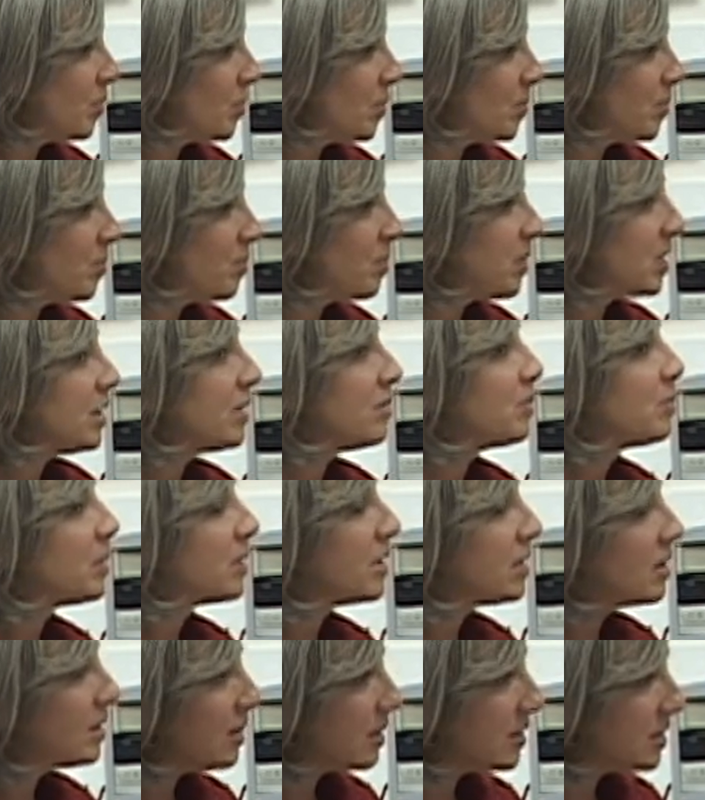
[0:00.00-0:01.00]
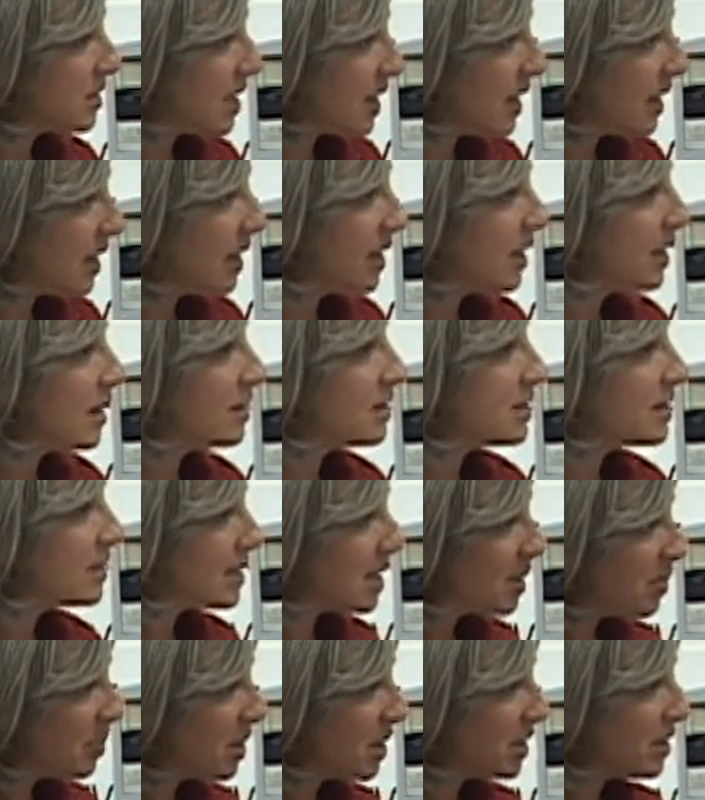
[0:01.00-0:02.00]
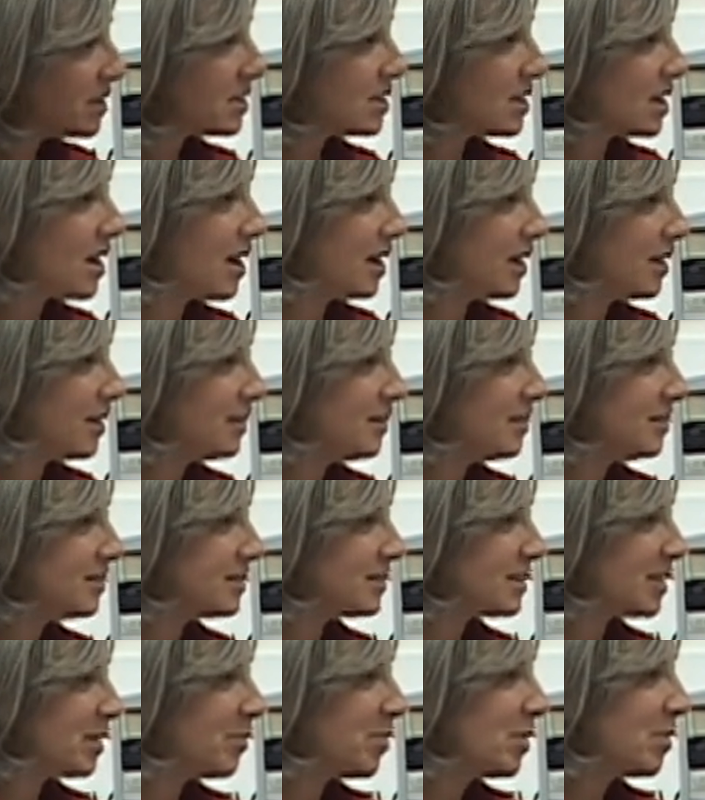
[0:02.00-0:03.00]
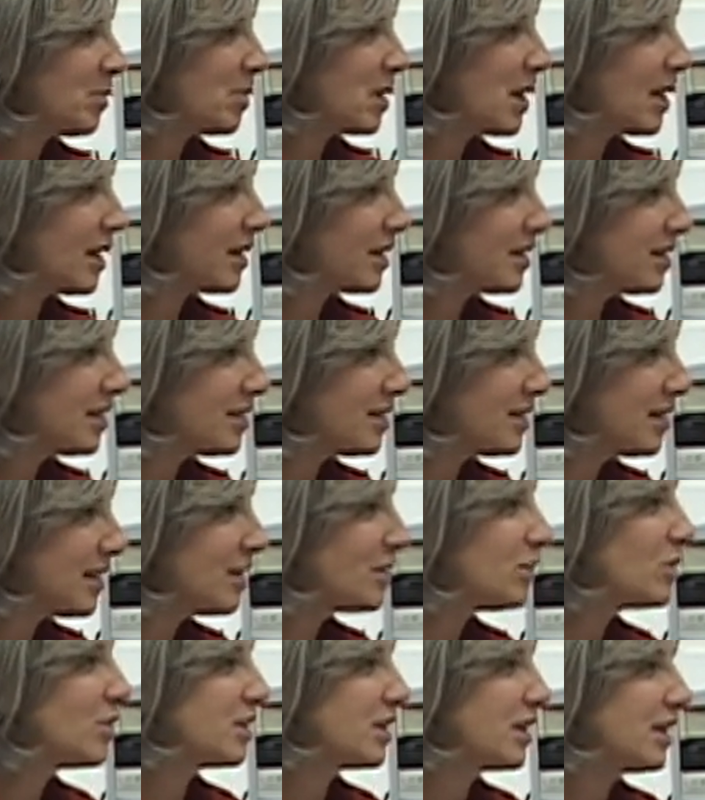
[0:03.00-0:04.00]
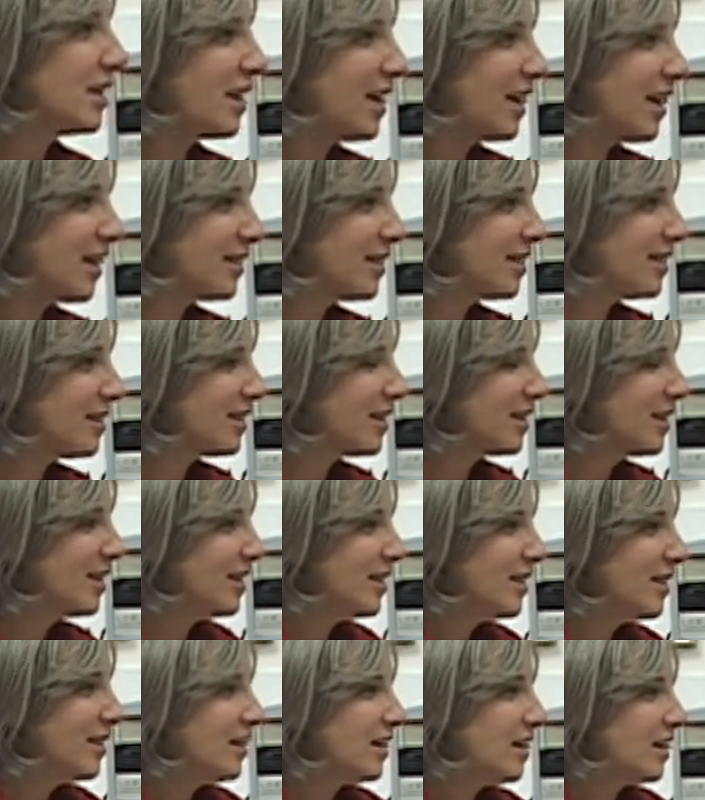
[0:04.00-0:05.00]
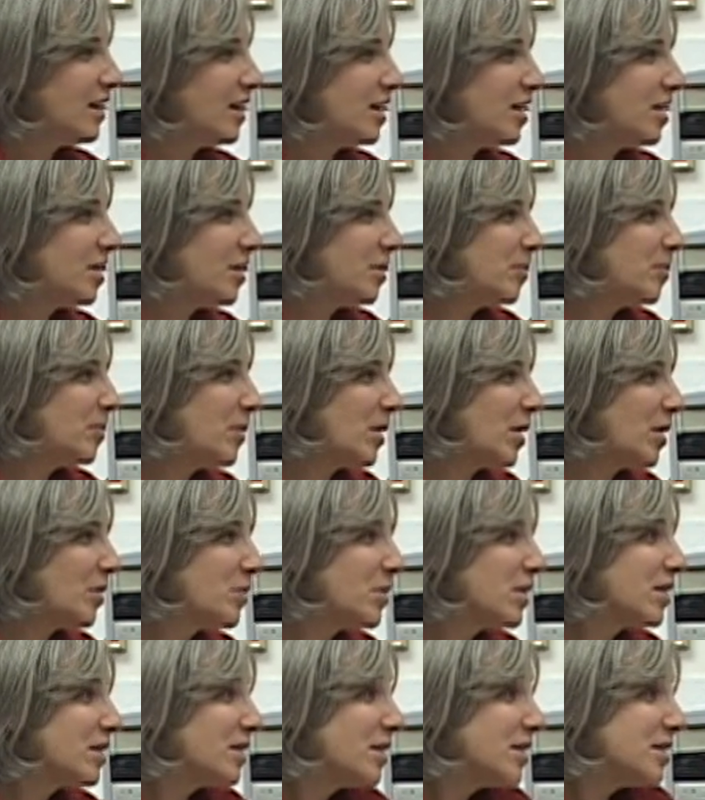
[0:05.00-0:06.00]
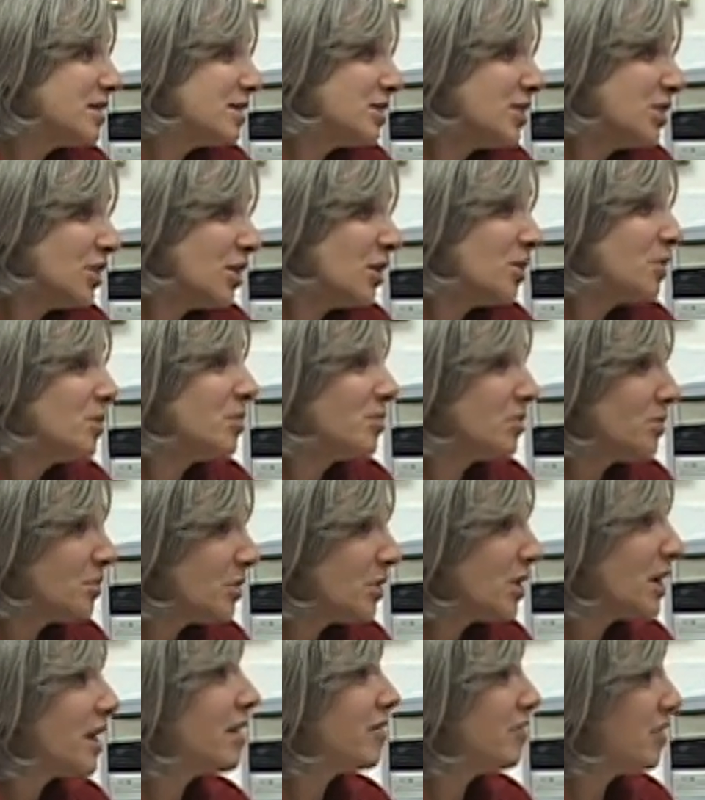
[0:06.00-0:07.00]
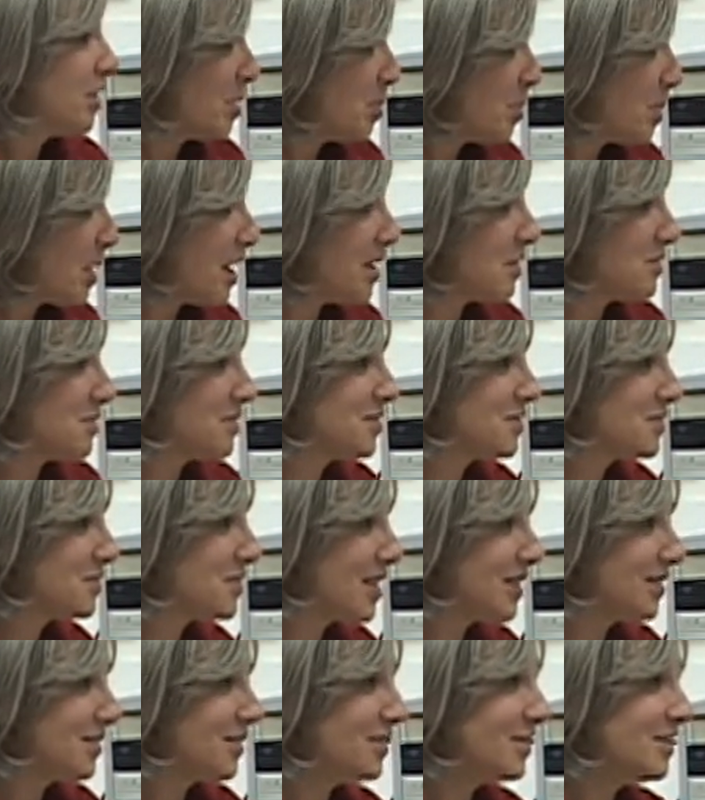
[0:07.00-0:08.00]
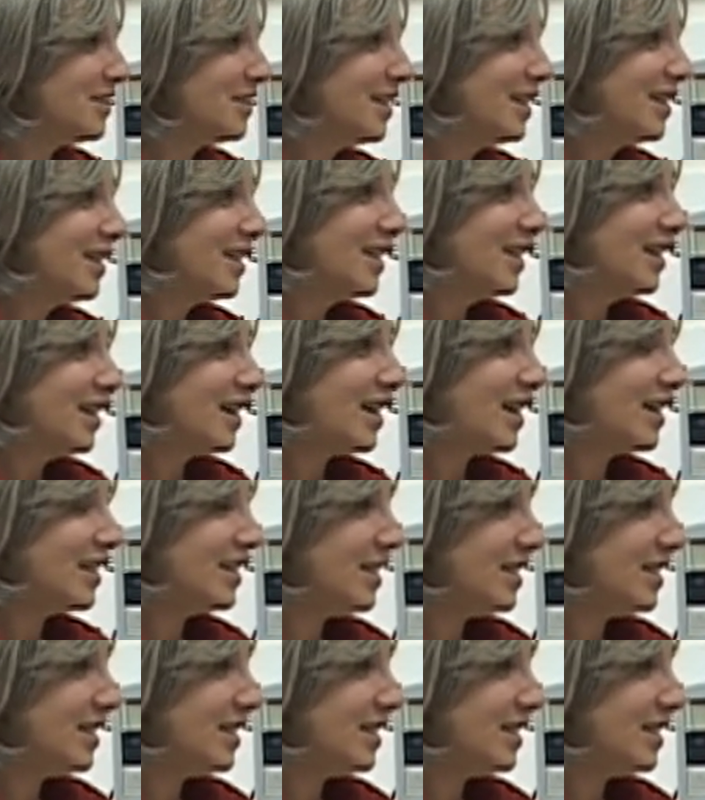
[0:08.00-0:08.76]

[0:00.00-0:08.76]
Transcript: but stepping aside, stepping back, and looking at it, I realized, we're having a power struggle. I need